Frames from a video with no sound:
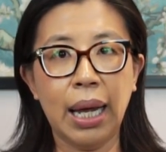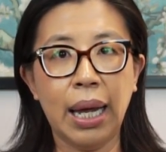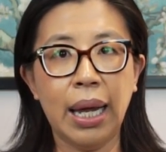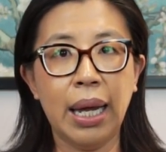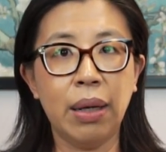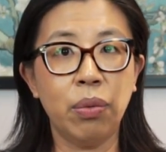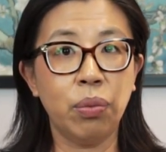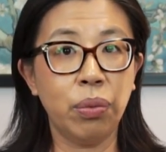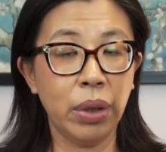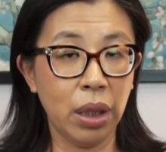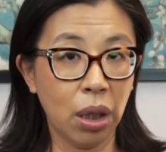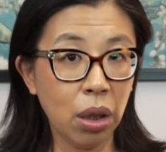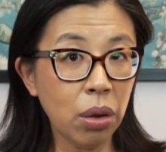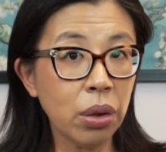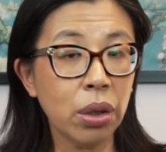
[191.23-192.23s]
And we
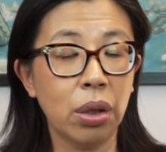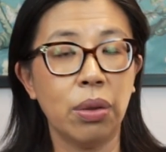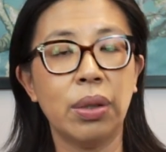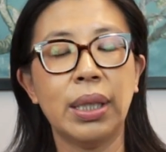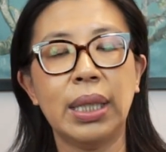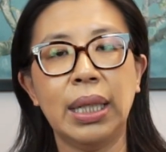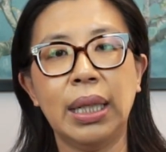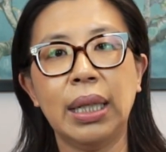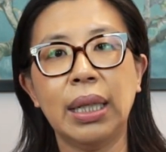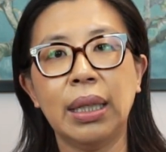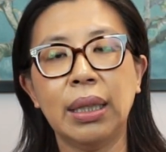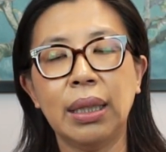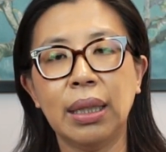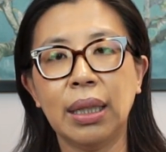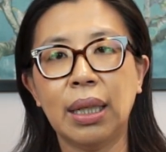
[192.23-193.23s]
also see in